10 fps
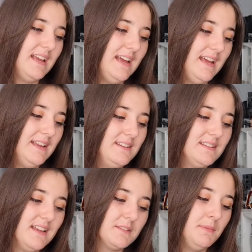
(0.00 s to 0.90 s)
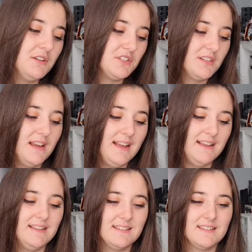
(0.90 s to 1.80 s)
And as much
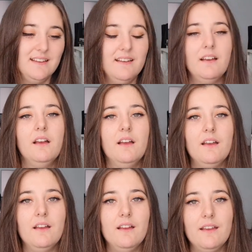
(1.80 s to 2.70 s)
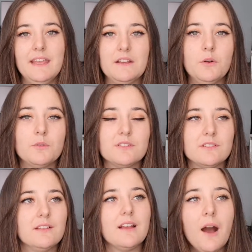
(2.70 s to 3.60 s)
as he causes
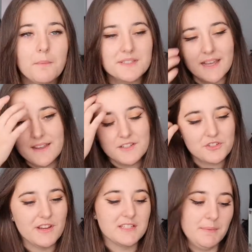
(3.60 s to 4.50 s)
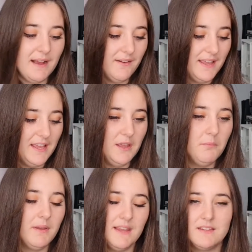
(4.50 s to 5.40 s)
us upset and stress about
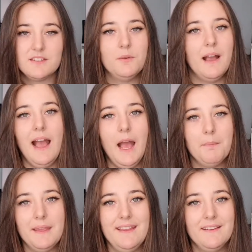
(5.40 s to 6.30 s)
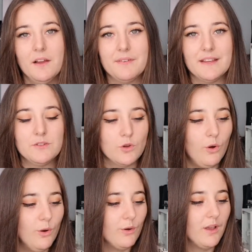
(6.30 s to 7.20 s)
him, he's still a happy, loving
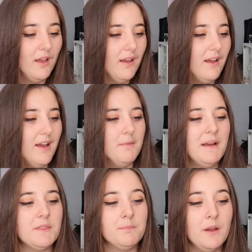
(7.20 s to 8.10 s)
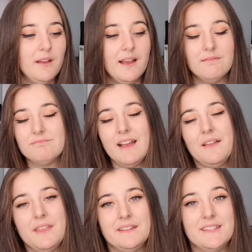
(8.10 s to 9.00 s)
dog. At
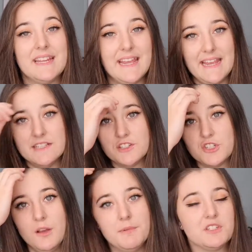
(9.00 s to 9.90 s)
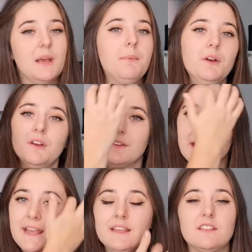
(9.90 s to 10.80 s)
the end of the day, he's a German Shepherd.
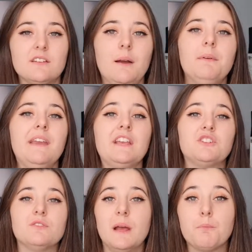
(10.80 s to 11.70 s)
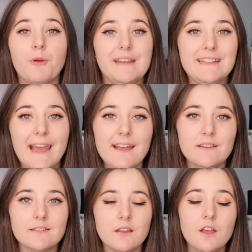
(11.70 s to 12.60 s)
It is the type of issues that breed
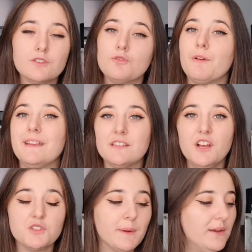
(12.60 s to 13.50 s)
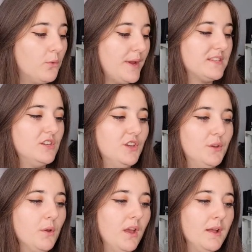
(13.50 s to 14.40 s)
gets. So research, we always knew.